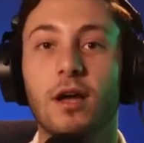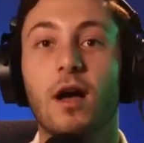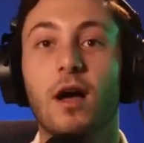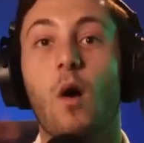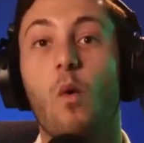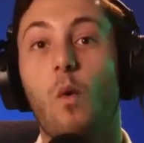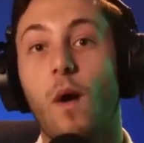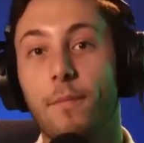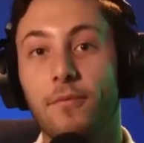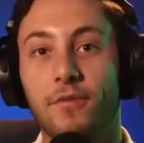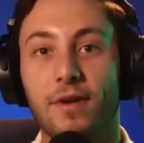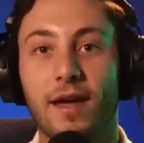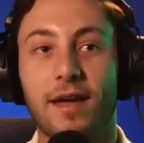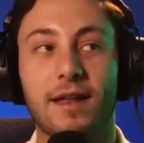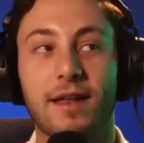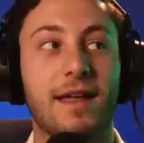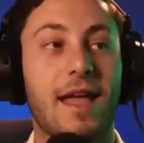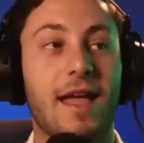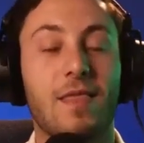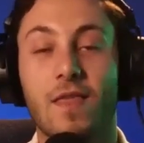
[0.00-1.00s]
a website,
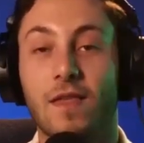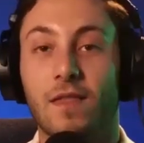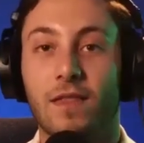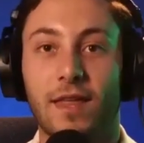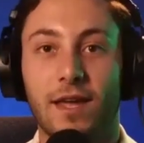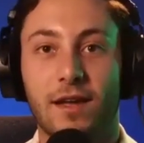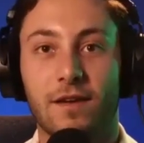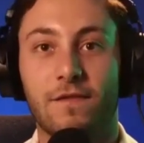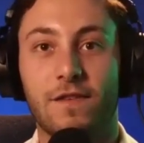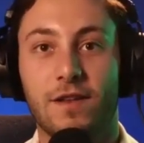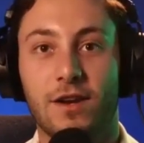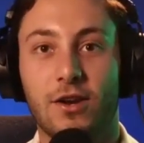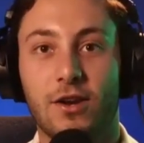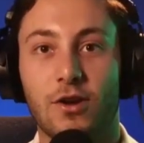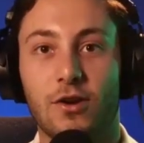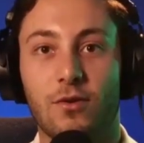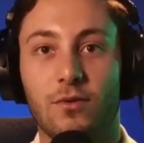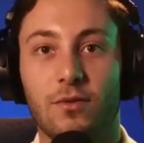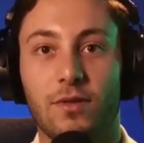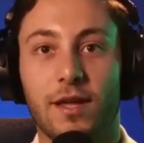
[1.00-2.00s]
and then like a
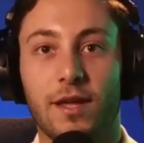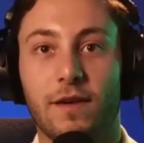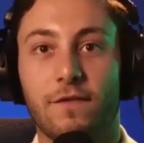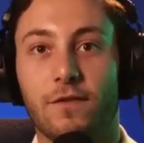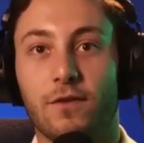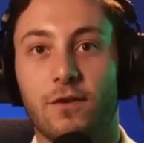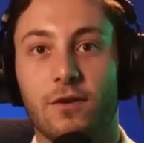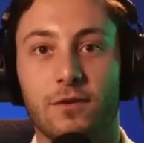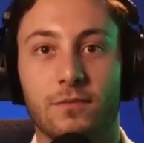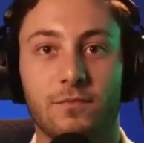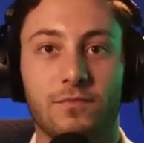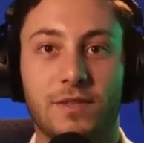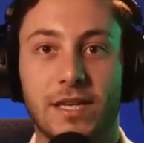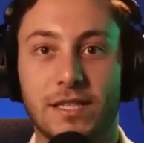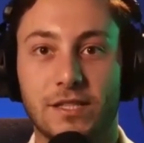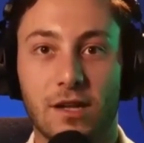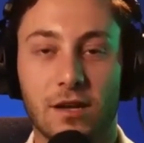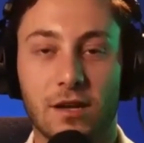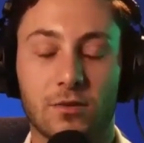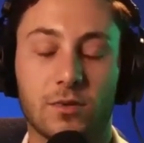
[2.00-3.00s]
video like for
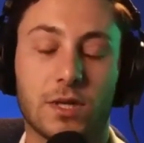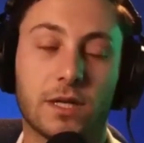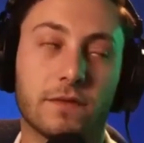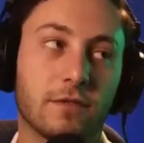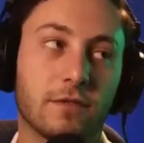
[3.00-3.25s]
TikTok or whatever.